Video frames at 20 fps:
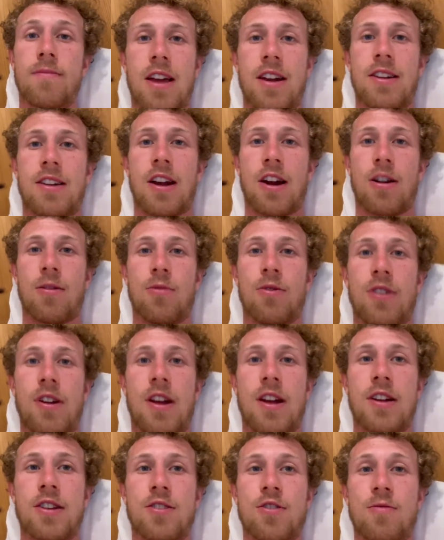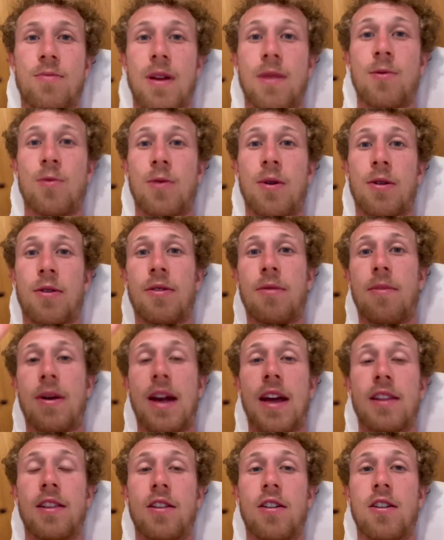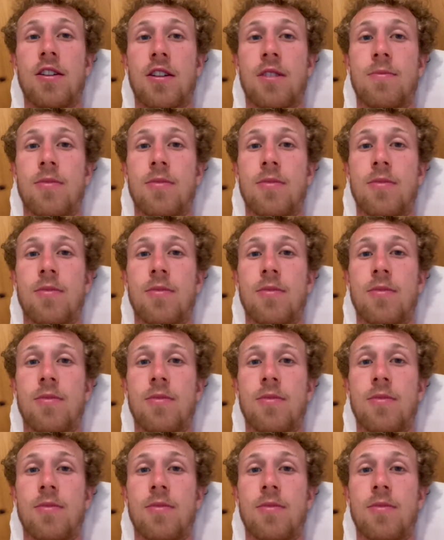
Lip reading: had a terrible day, so maybe we were the bad luck.